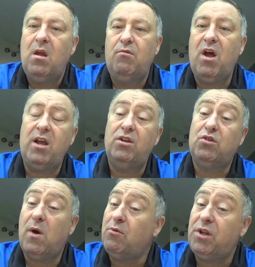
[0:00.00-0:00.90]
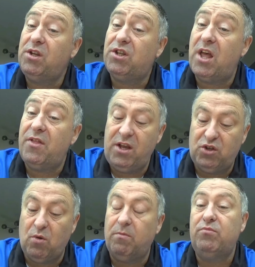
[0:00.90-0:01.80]
Right, so how do you set
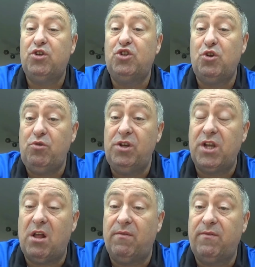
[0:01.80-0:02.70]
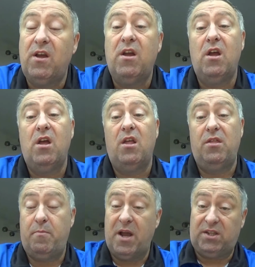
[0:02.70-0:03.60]
these up to suit yourself?
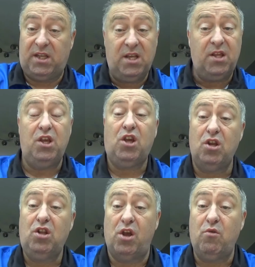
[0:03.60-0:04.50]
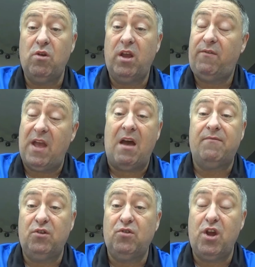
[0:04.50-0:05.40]
The best thing that you can do, if you
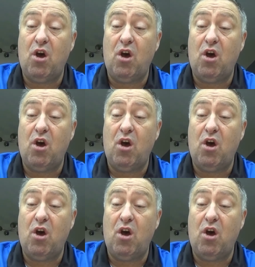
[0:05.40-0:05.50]
haven't done it